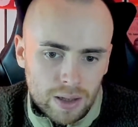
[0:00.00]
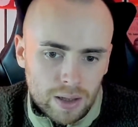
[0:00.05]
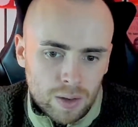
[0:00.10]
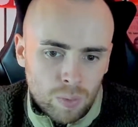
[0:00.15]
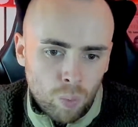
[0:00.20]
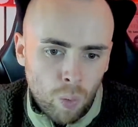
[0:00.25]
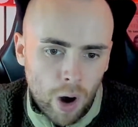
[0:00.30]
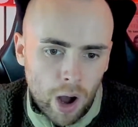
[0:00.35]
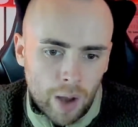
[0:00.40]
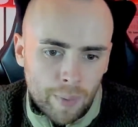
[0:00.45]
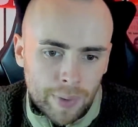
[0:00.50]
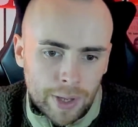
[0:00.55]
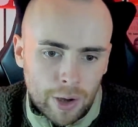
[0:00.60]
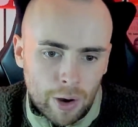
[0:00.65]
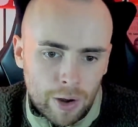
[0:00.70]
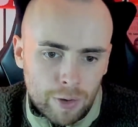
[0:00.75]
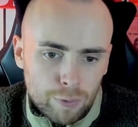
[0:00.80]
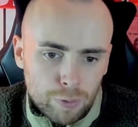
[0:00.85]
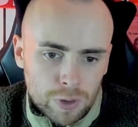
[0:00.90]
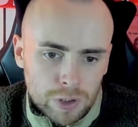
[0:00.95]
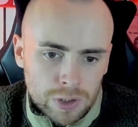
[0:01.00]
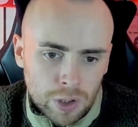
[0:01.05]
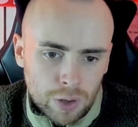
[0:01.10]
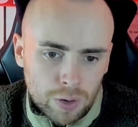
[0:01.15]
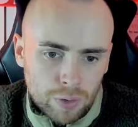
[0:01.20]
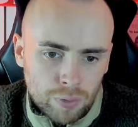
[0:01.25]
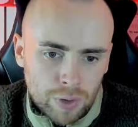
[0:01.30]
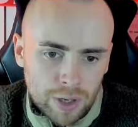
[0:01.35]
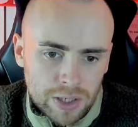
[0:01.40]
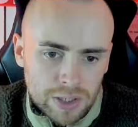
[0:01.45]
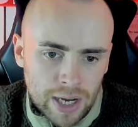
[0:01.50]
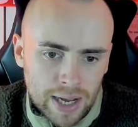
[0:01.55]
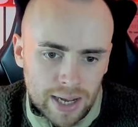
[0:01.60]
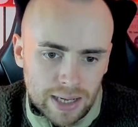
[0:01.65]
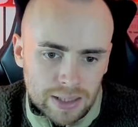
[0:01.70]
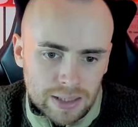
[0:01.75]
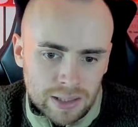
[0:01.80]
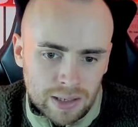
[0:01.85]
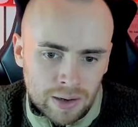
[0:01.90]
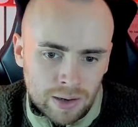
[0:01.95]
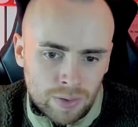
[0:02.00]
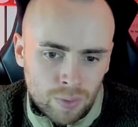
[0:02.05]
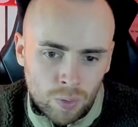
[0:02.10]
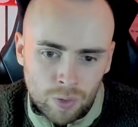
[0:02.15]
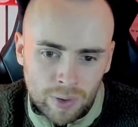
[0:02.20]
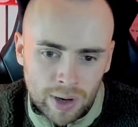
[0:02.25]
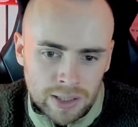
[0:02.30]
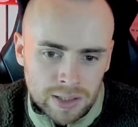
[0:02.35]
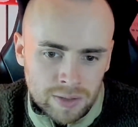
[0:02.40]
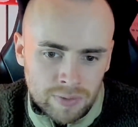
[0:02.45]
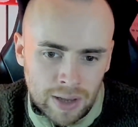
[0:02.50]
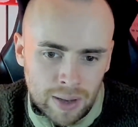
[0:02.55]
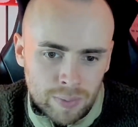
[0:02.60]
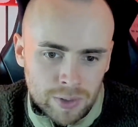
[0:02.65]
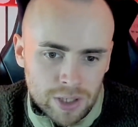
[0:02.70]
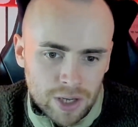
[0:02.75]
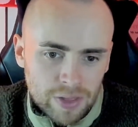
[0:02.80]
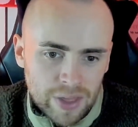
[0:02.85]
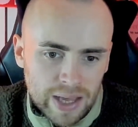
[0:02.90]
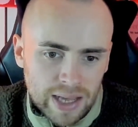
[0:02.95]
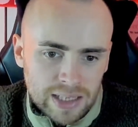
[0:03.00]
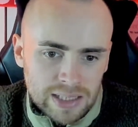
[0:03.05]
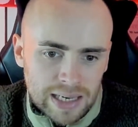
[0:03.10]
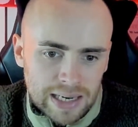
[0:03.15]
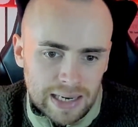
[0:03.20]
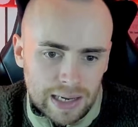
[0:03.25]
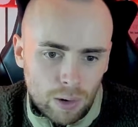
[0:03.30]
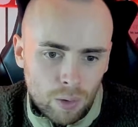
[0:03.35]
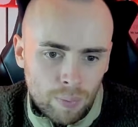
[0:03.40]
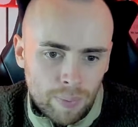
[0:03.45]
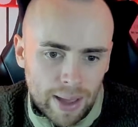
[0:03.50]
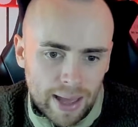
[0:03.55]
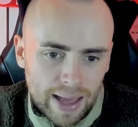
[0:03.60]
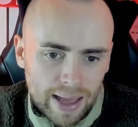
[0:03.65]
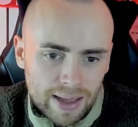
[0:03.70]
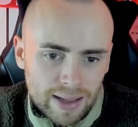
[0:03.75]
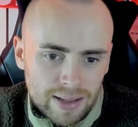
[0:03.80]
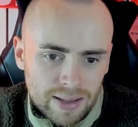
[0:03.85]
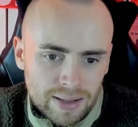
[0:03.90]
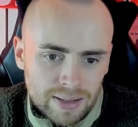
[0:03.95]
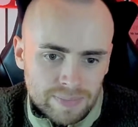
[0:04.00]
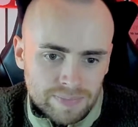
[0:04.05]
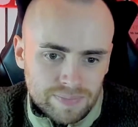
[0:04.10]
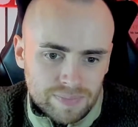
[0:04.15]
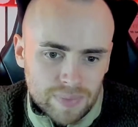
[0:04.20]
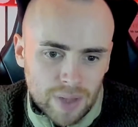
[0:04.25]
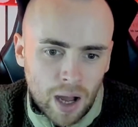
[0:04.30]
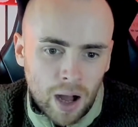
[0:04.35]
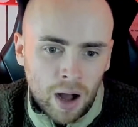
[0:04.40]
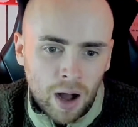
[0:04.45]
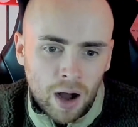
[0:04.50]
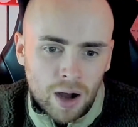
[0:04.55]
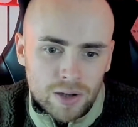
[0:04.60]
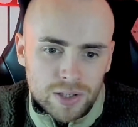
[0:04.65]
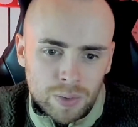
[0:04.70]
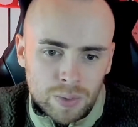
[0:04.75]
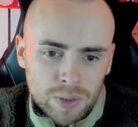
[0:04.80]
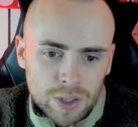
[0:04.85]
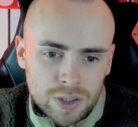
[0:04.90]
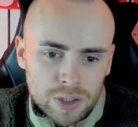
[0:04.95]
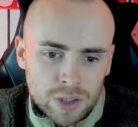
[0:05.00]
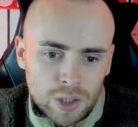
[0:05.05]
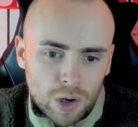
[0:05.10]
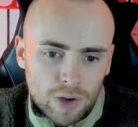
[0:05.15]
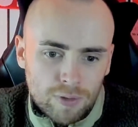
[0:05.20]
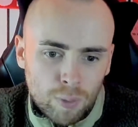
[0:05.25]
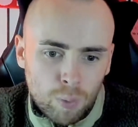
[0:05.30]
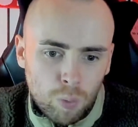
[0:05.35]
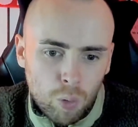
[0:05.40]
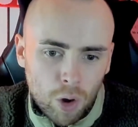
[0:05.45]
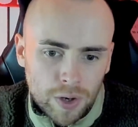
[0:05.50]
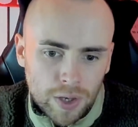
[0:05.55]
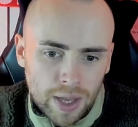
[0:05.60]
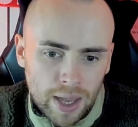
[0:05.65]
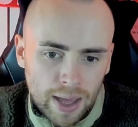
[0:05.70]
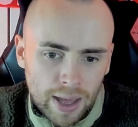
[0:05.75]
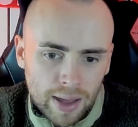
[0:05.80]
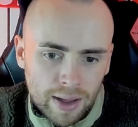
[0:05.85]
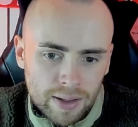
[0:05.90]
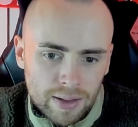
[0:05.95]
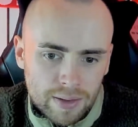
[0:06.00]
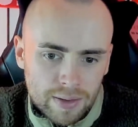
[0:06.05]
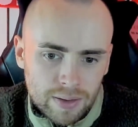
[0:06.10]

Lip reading: why are we going for a Stoke reject and all the rest of it, which I think is a little bit harsh. He was at Stoke for 1 year.